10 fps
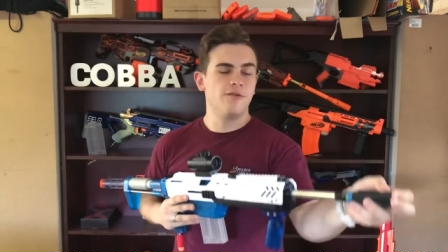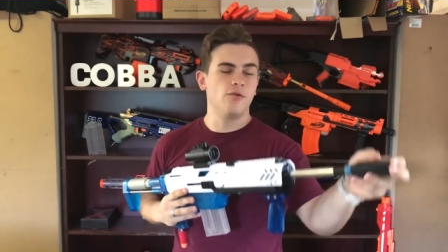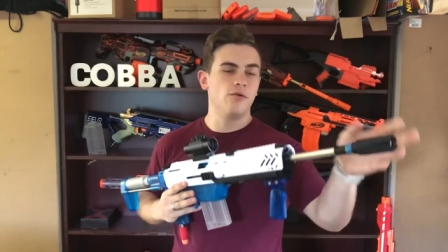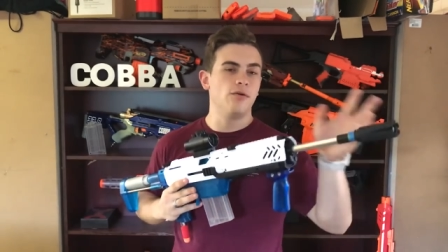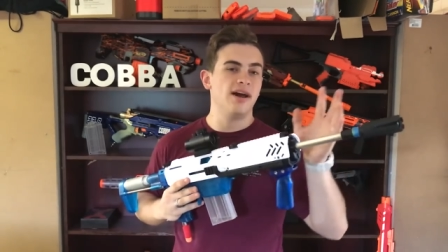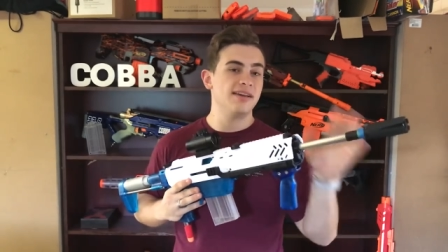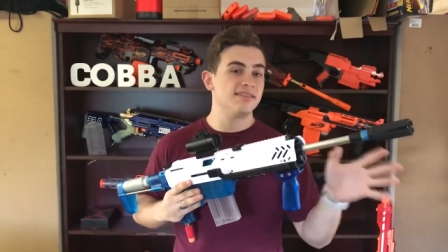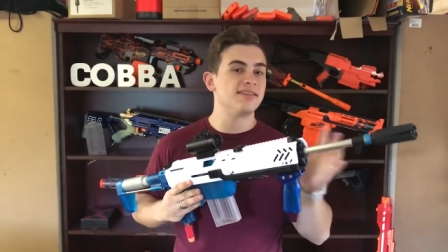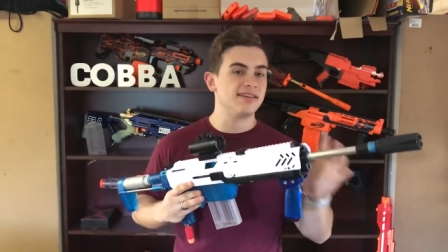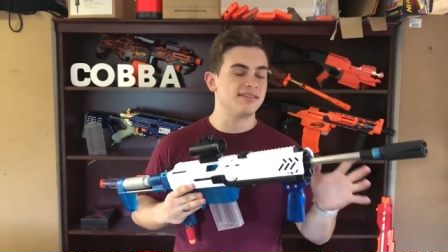for
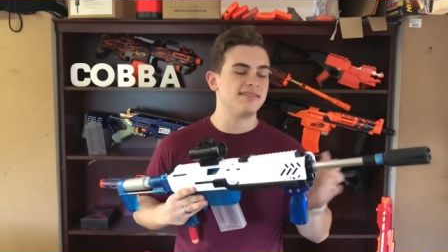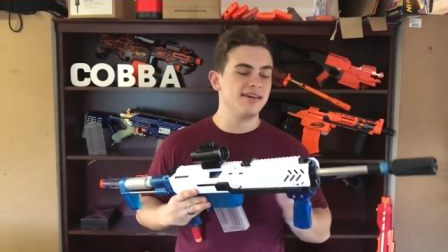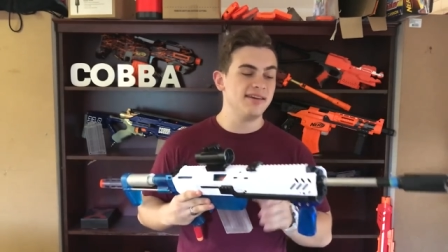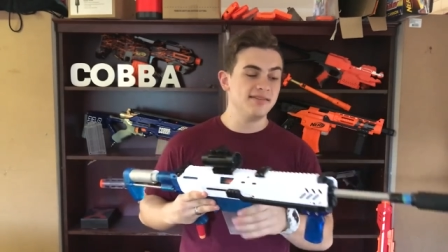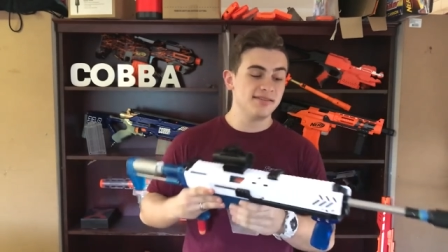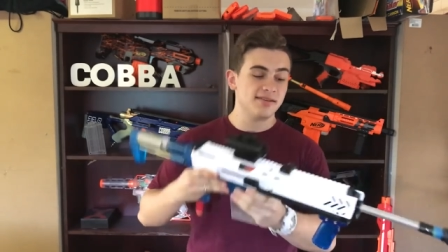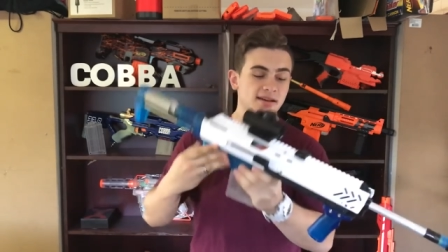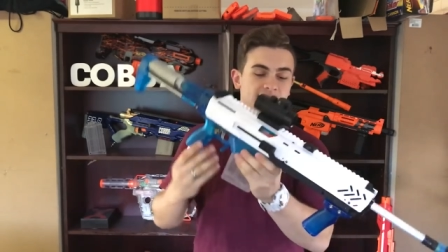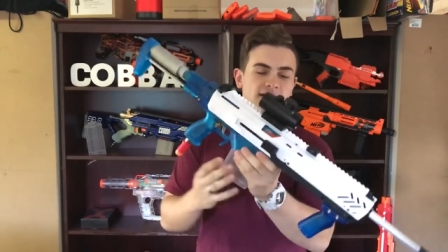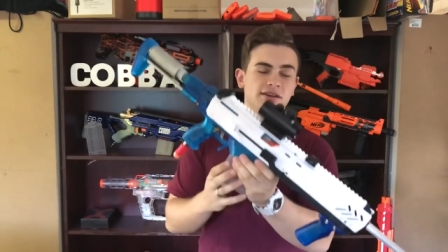ACCs,
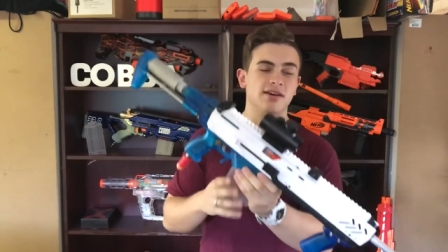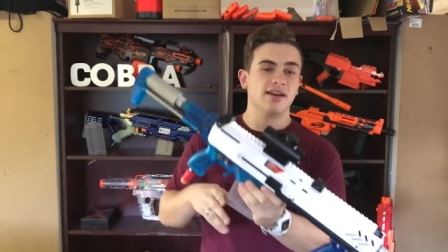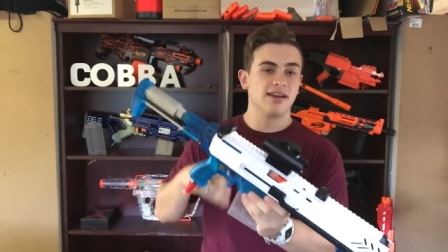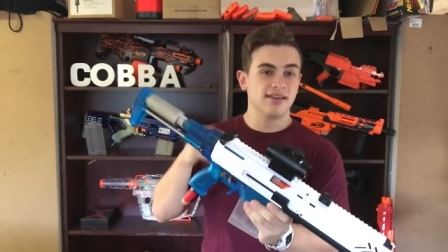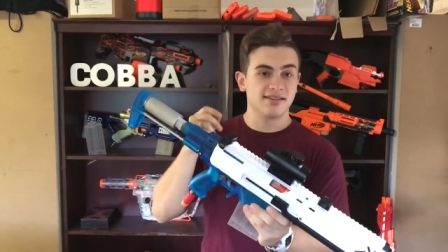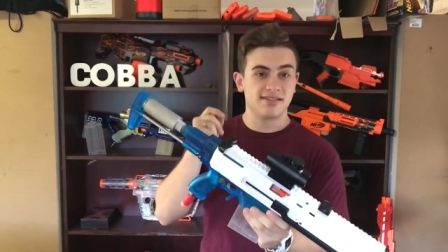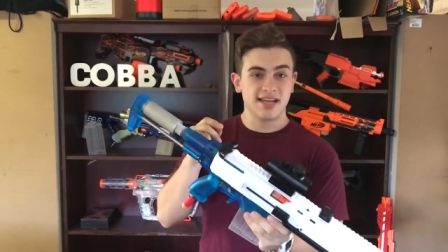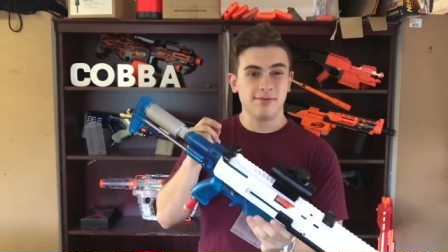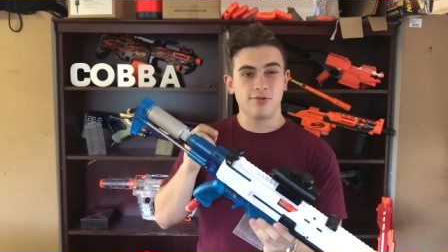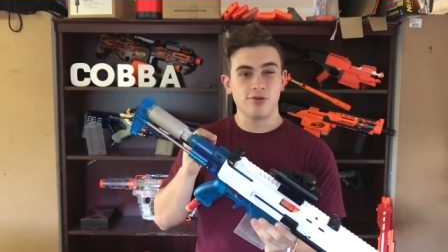you're gonna get the
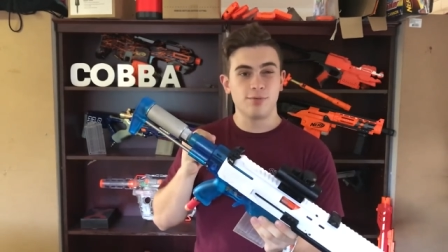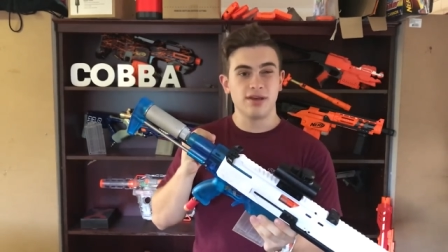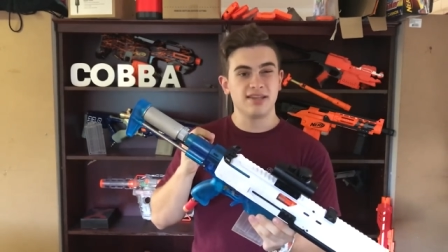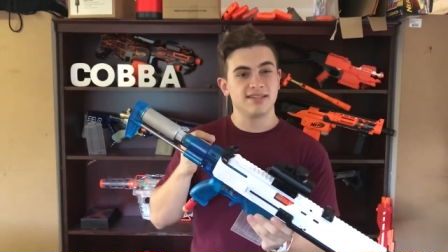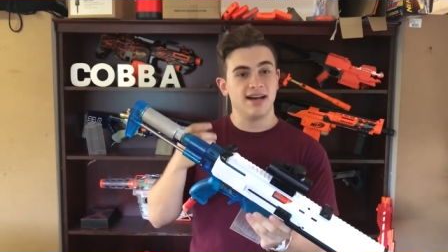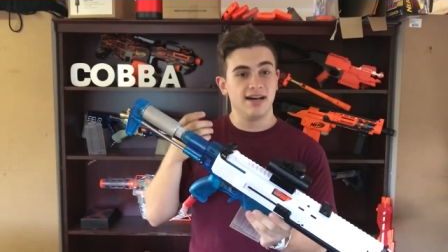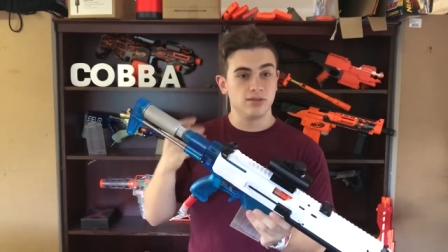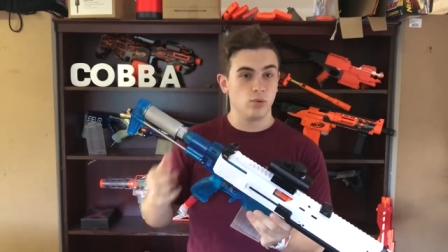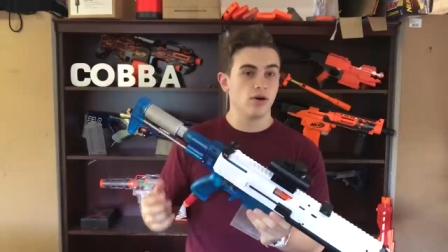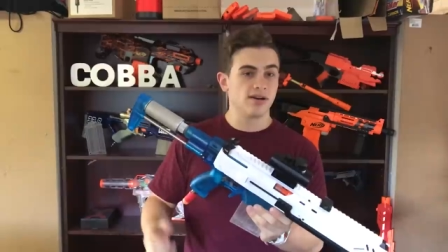same groupings
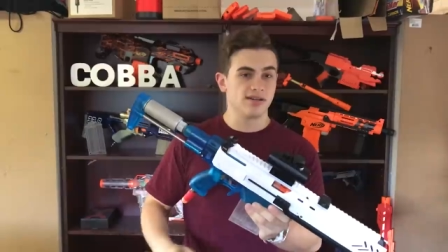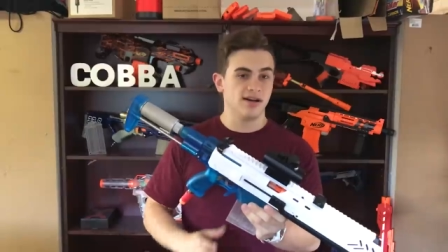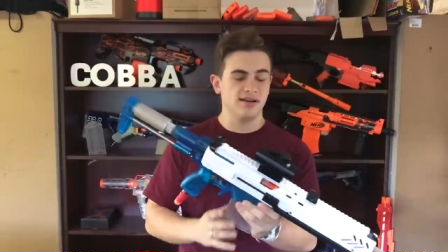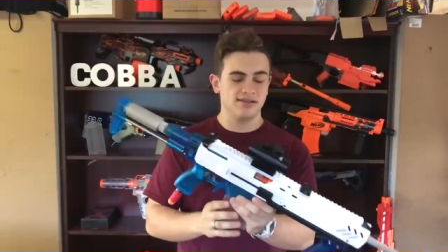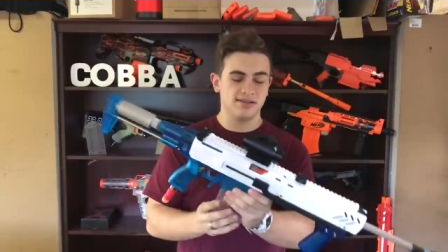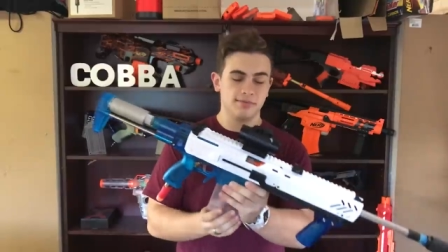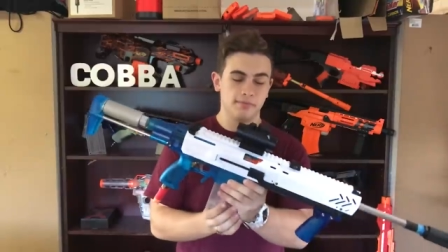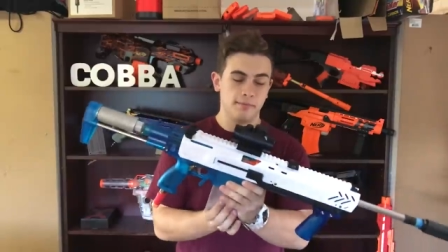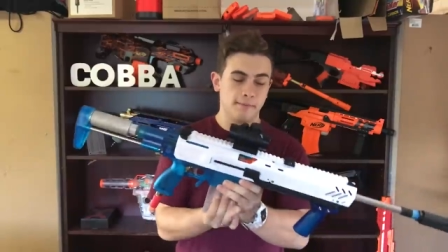as Worker darts.